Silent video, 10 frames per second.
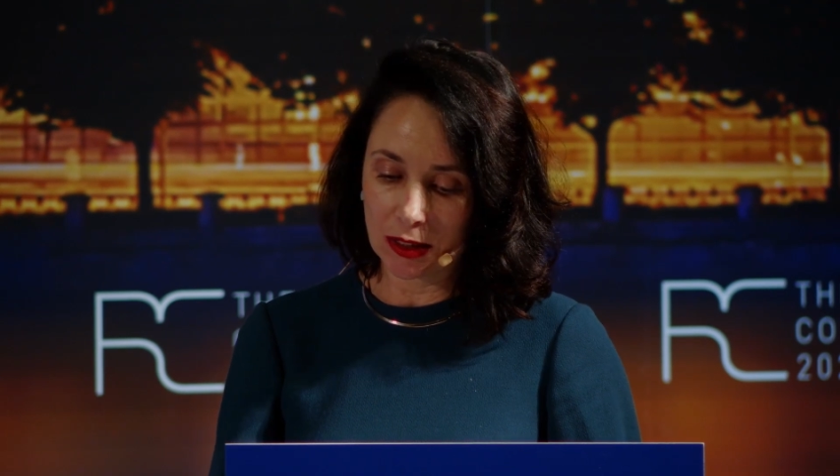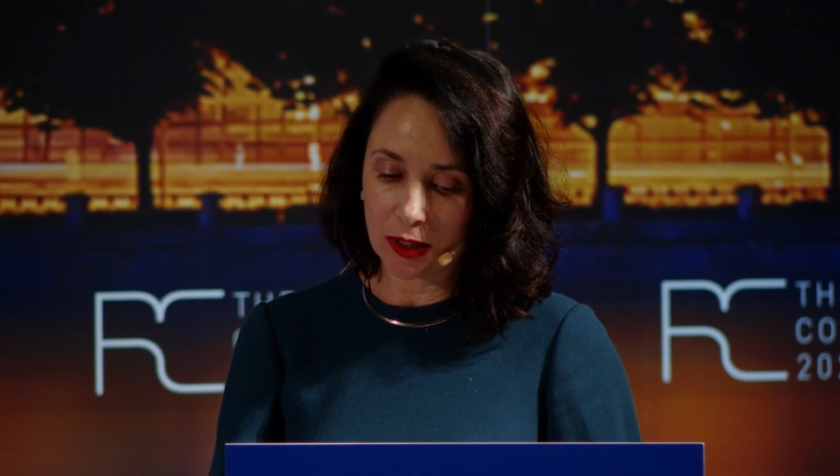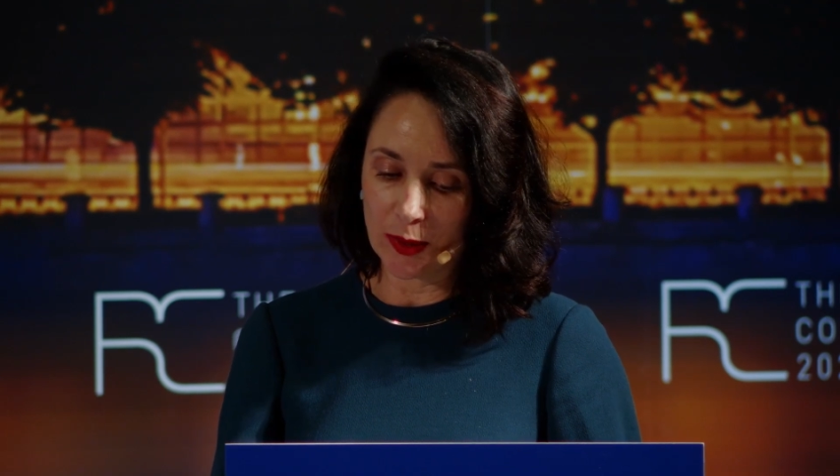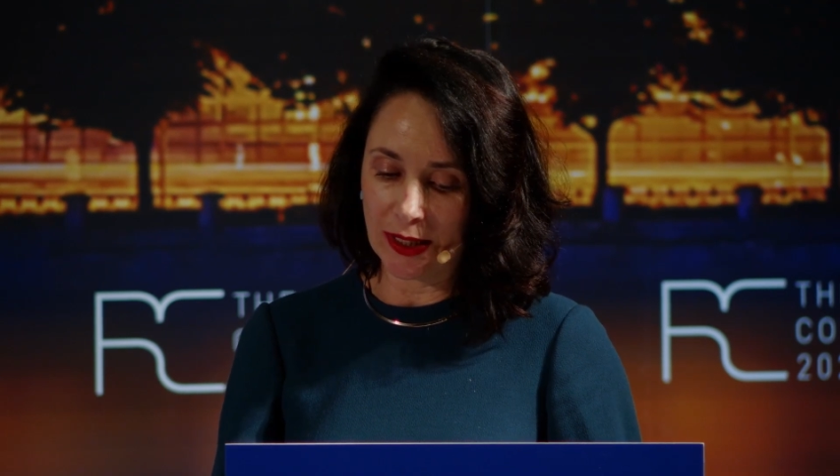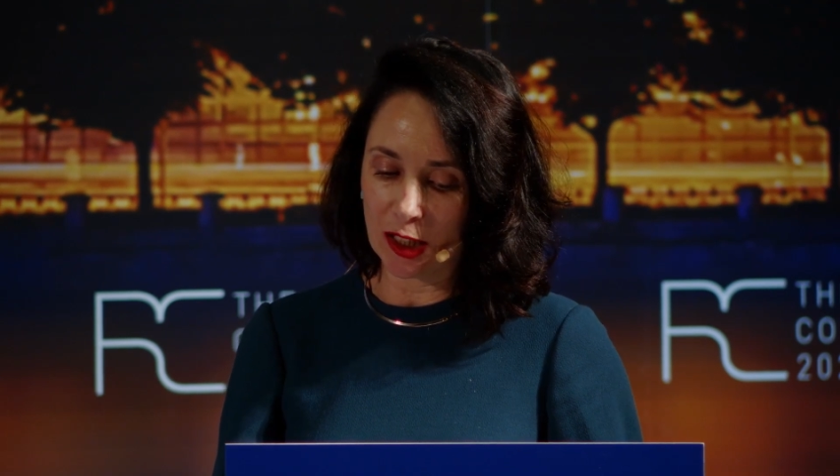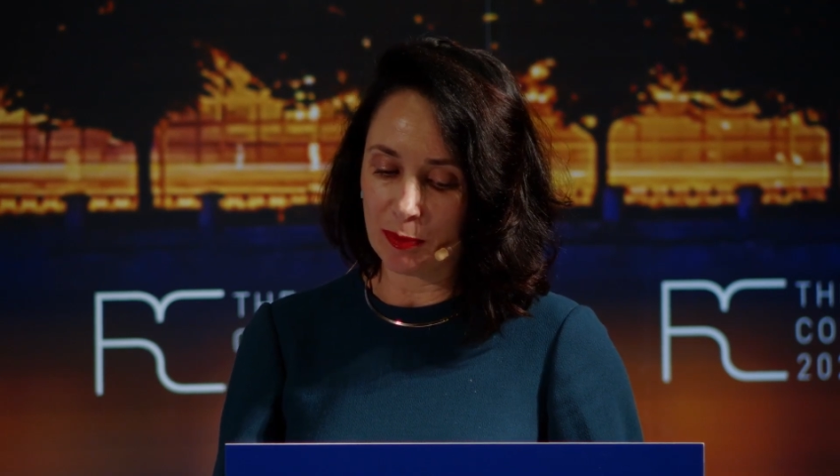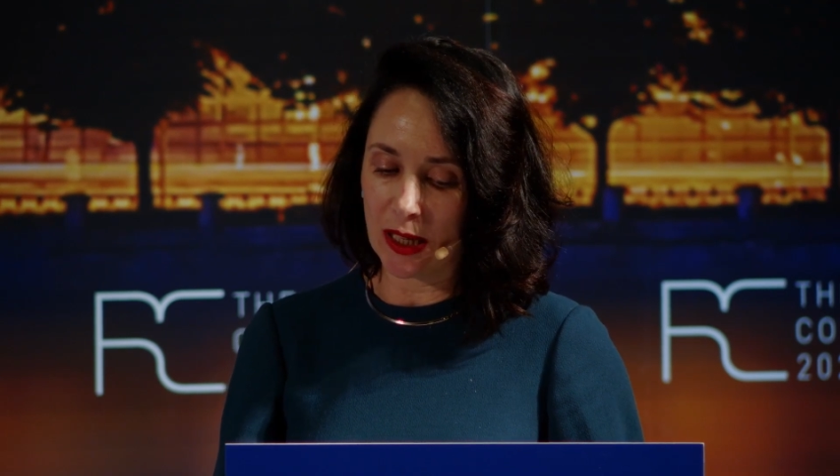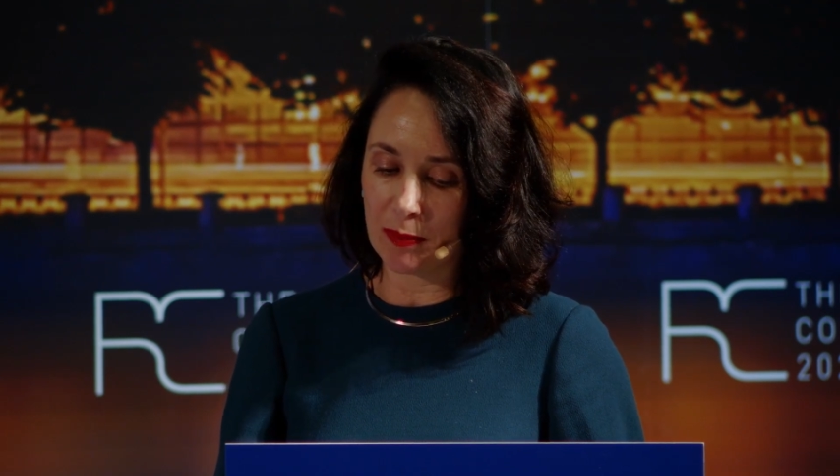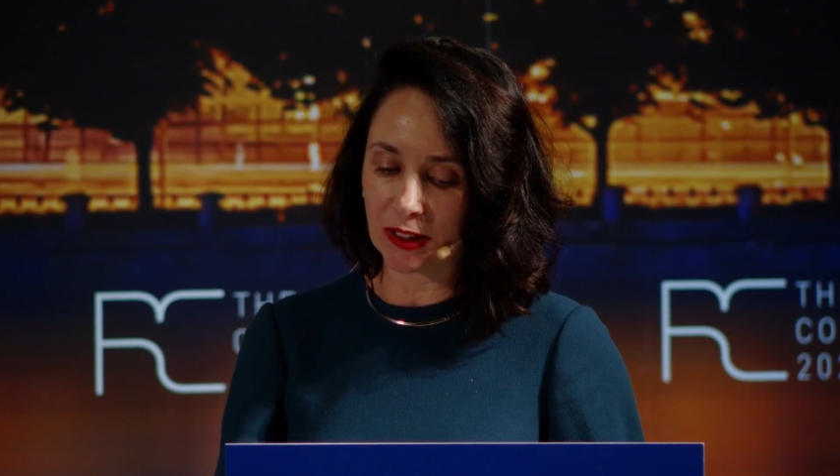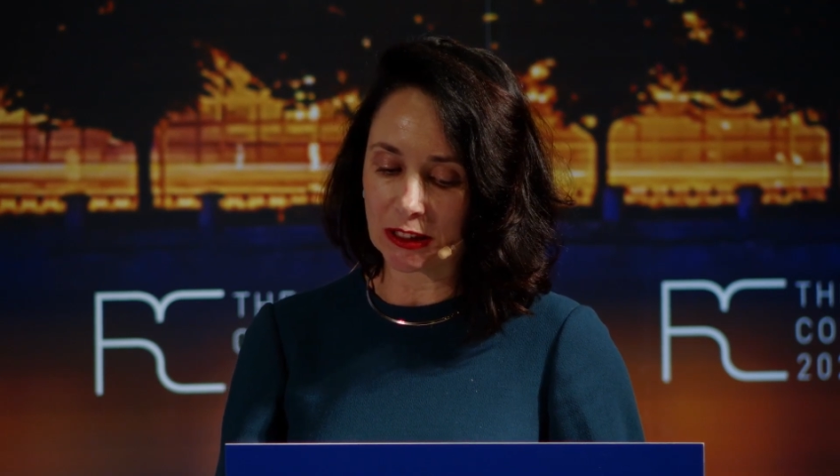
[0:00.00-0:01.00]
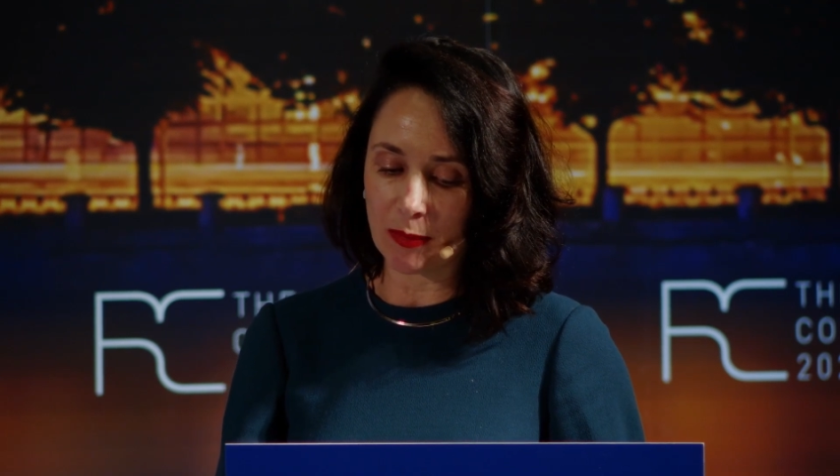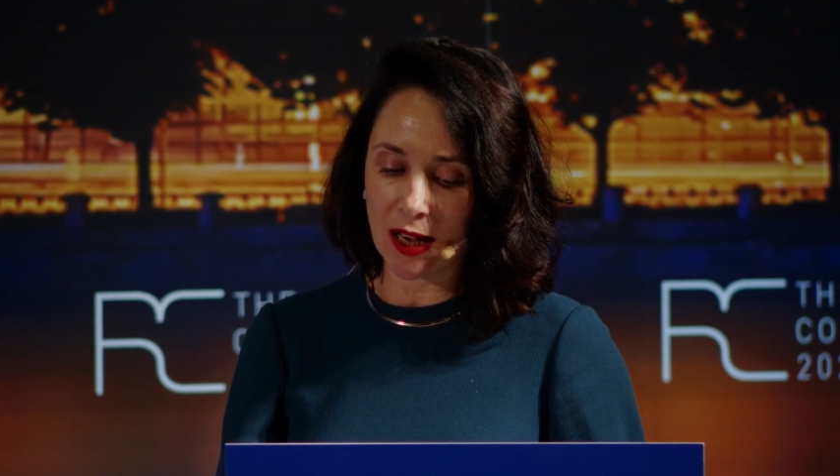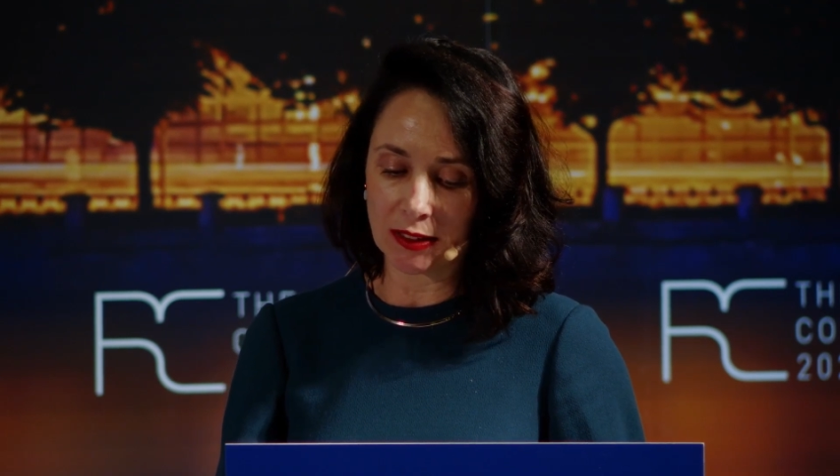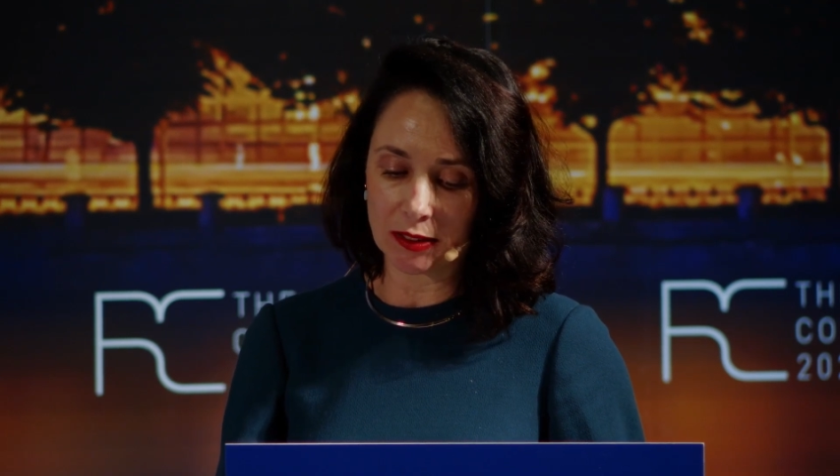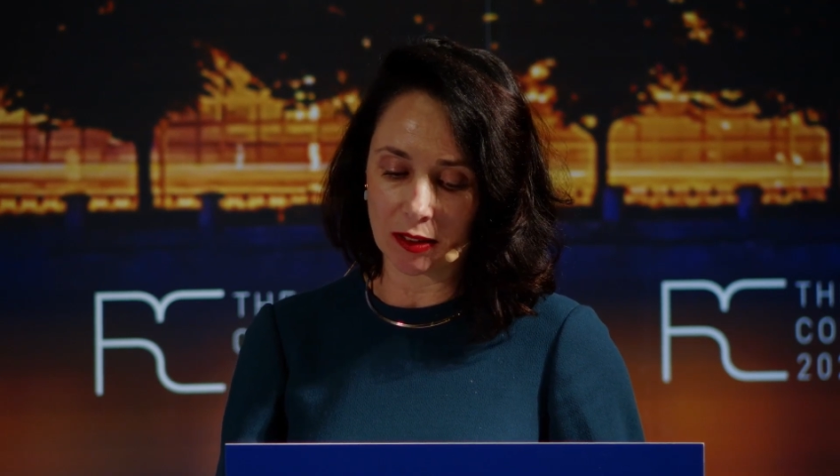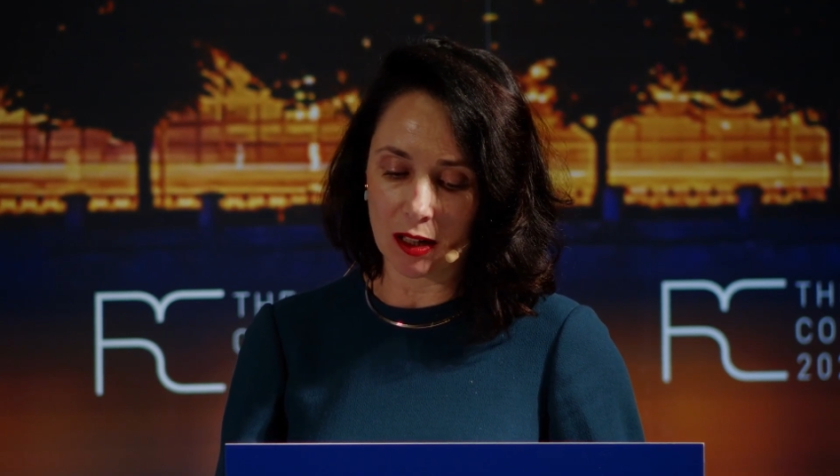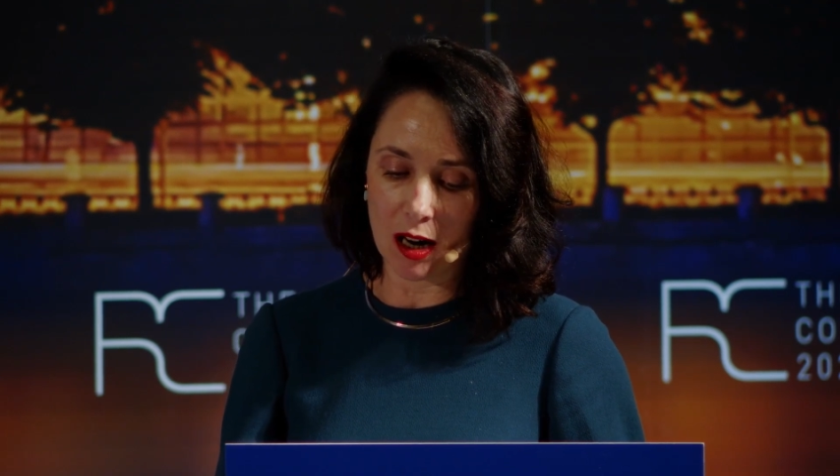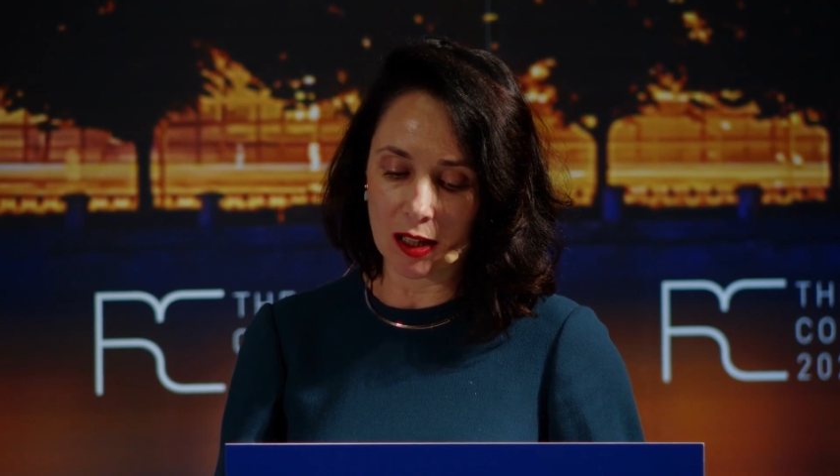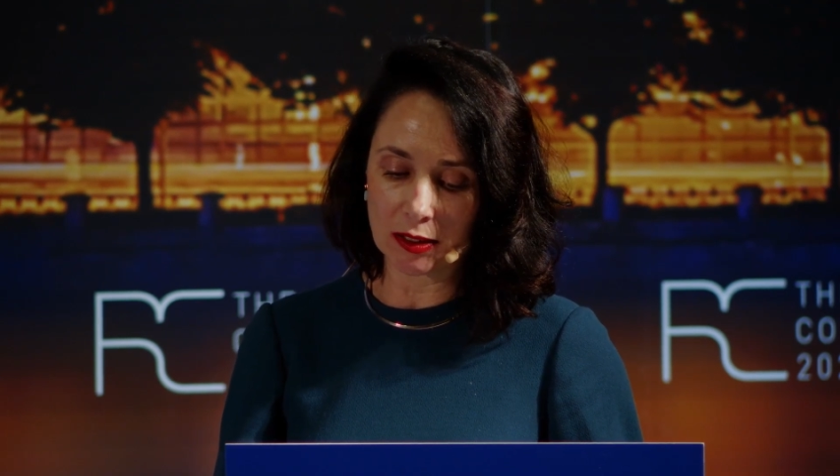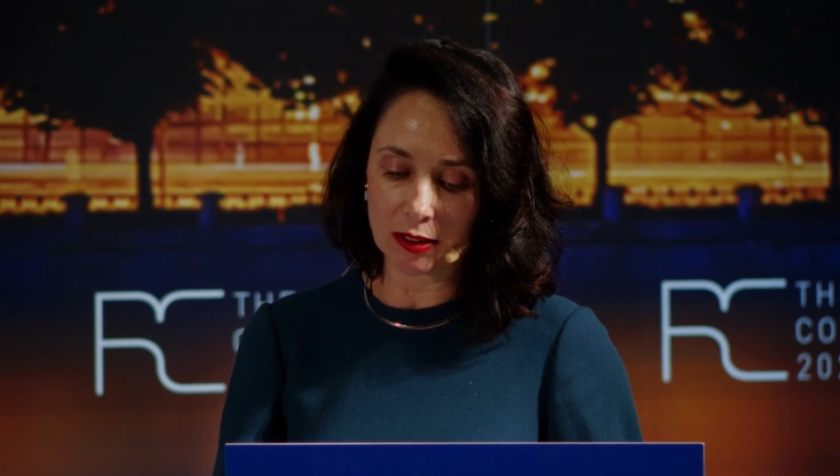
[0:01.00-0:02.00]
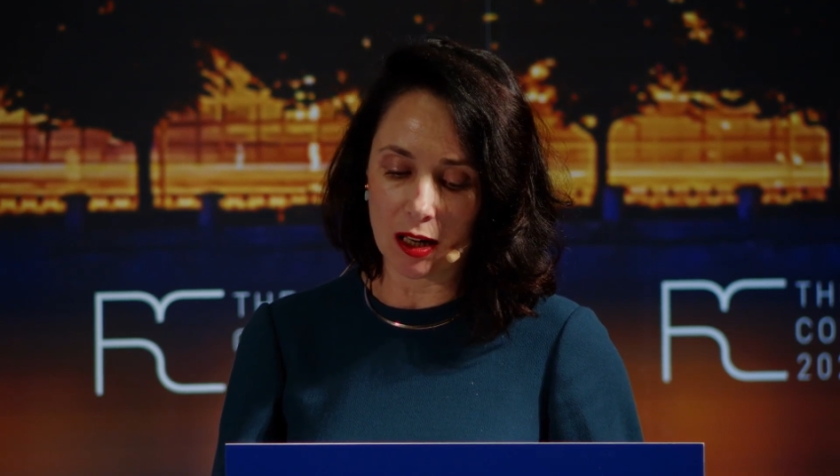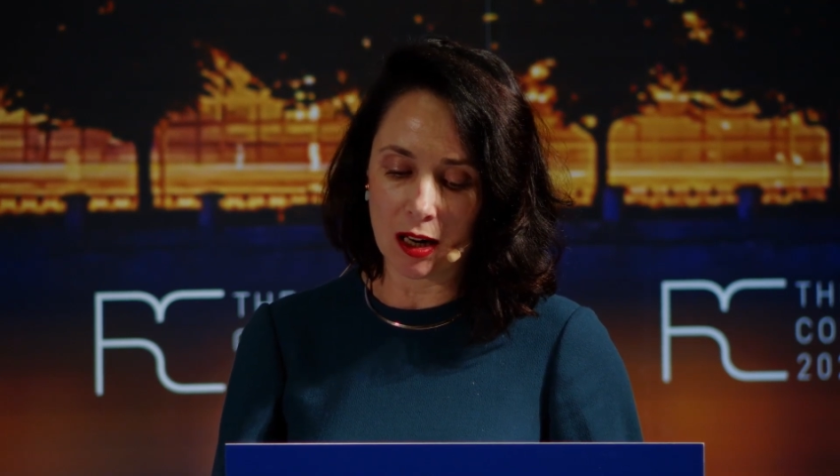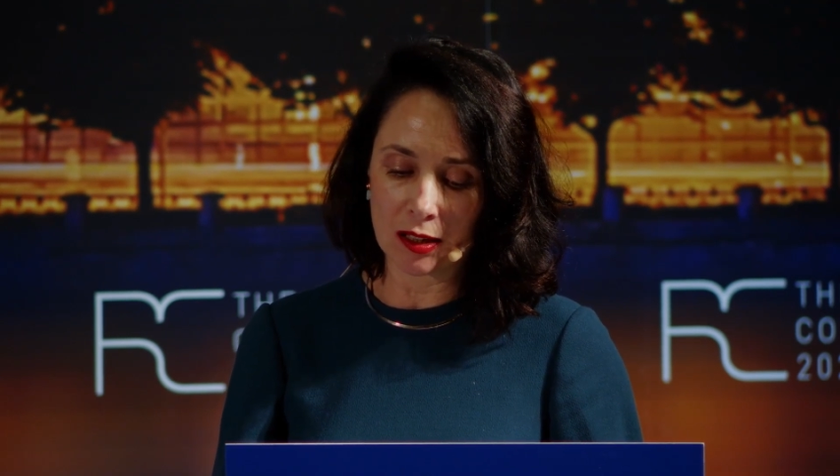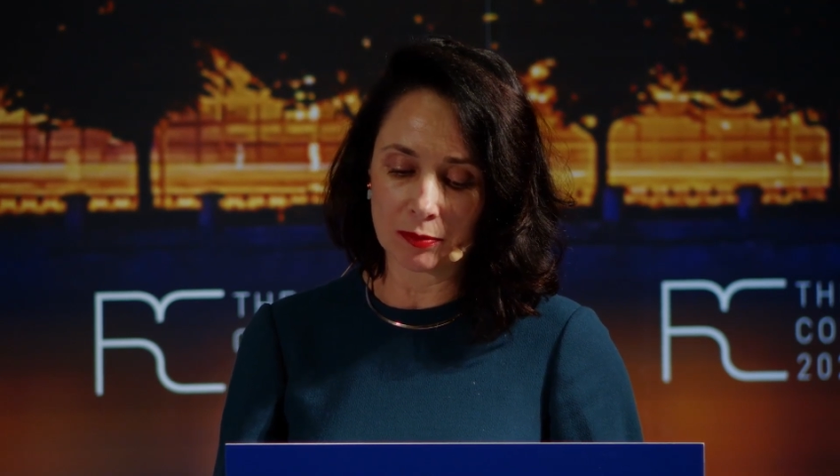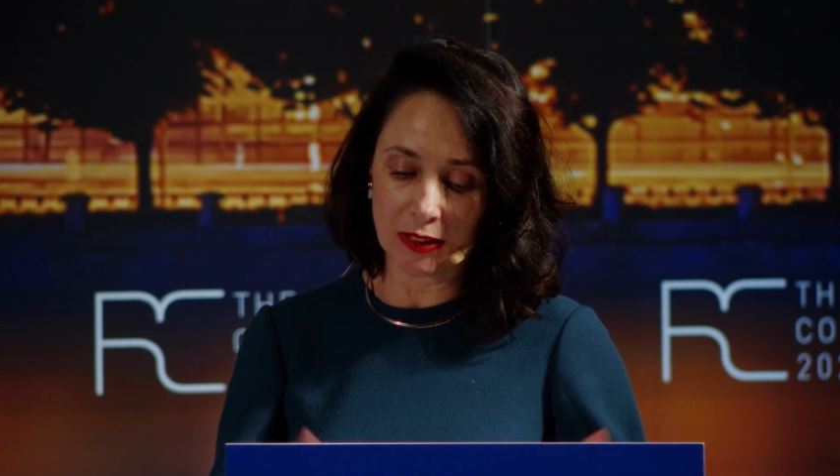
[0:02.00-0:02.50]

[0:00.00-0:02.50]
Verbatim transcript: winning people's minds and hearts are,